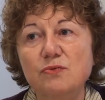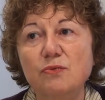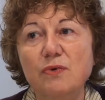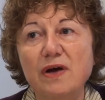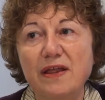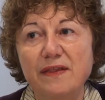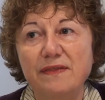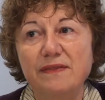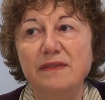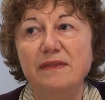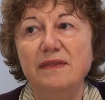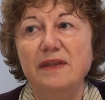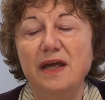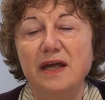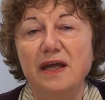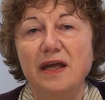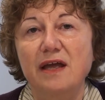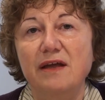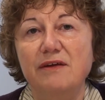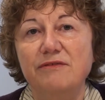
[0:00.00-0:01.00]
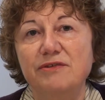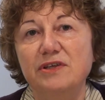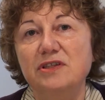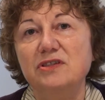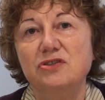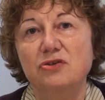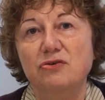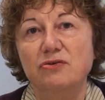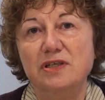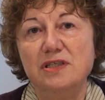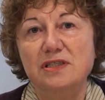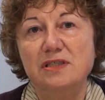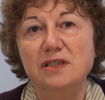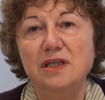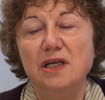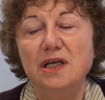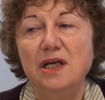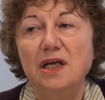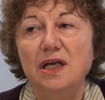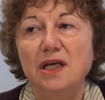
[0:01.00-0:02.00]
when they have interest
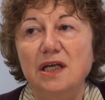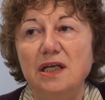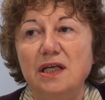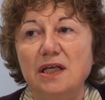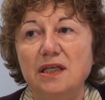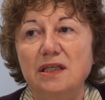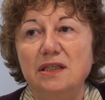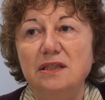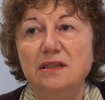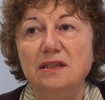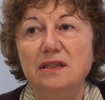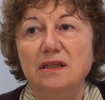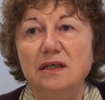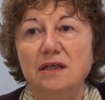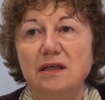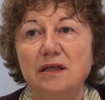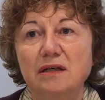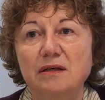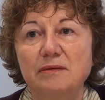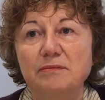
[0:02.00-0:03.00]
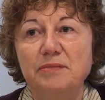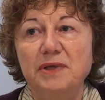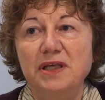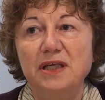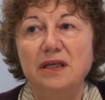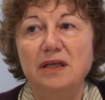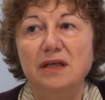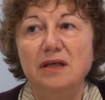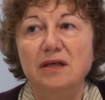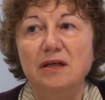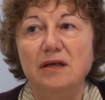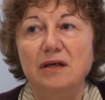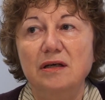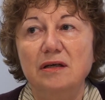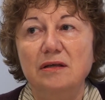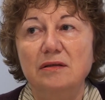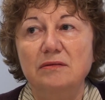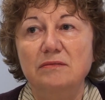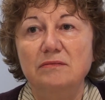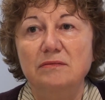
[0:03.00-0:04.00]
in being
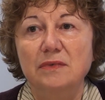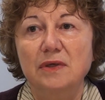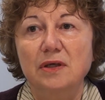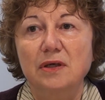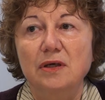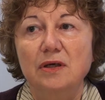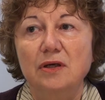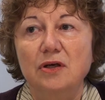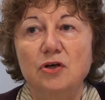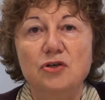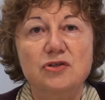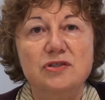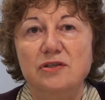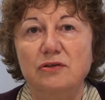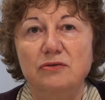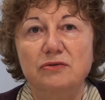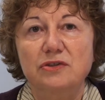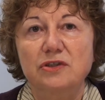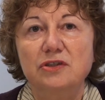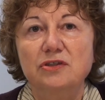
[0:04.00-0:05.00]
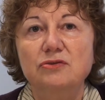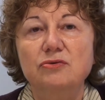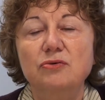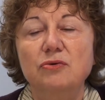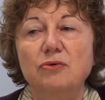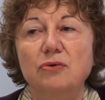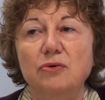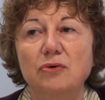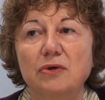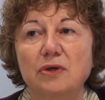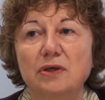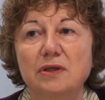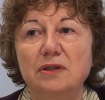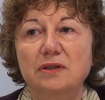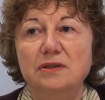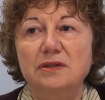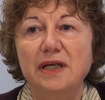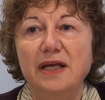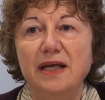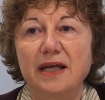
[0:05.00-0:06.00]
consulted
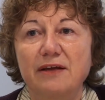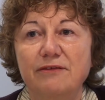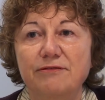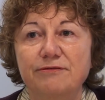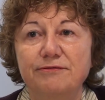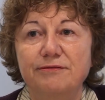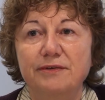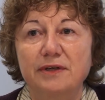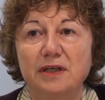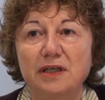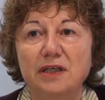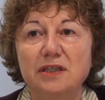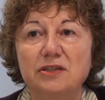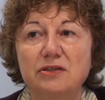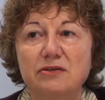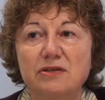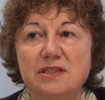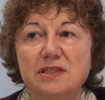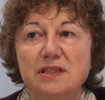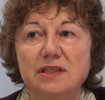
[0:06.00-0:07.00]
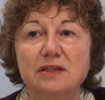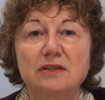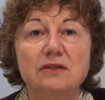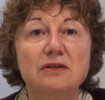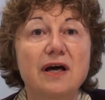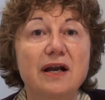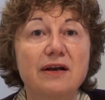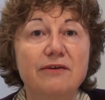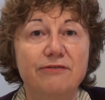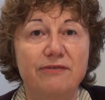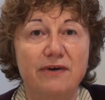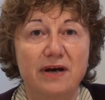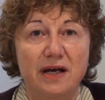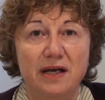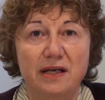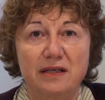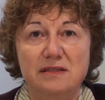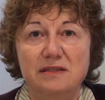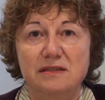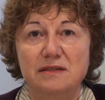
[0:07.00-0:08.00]
or they have interest in
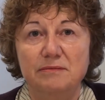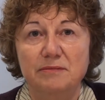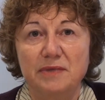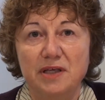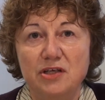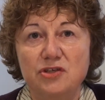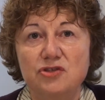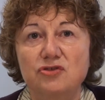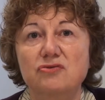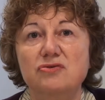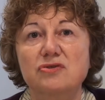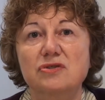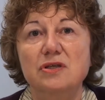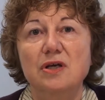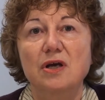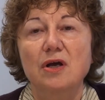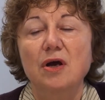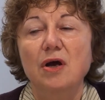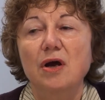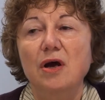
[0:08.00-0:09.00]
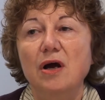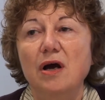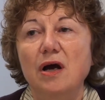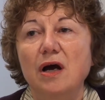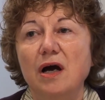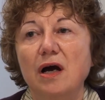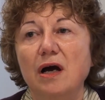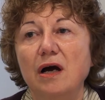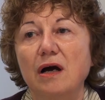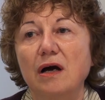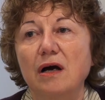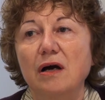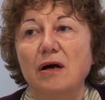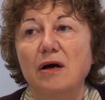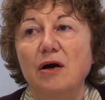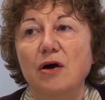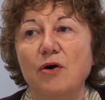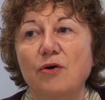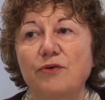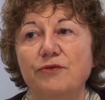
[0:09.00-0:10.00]
clarifying some issues
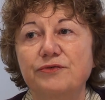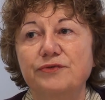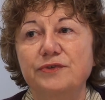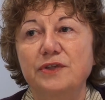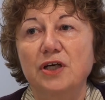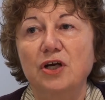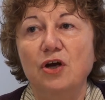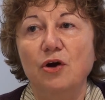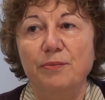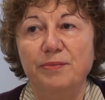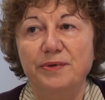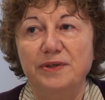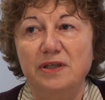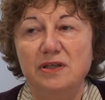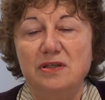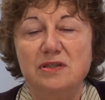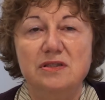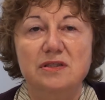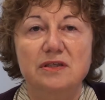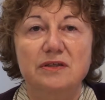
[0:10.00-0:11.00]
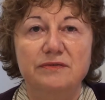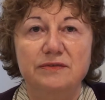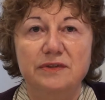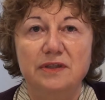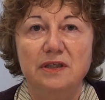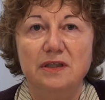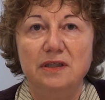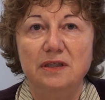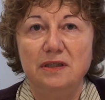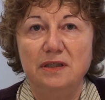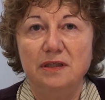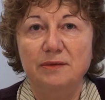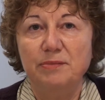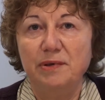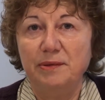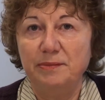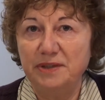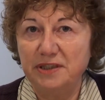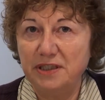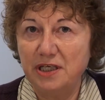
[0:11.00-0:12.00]
of the competence of the
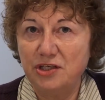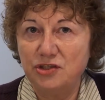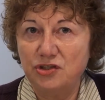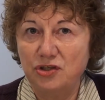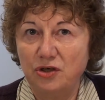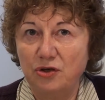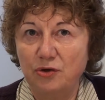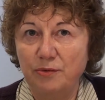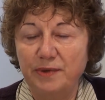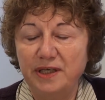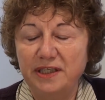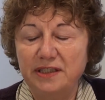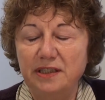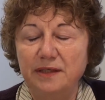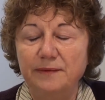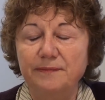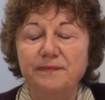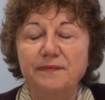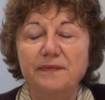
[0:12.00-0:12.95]
Implementation Committee.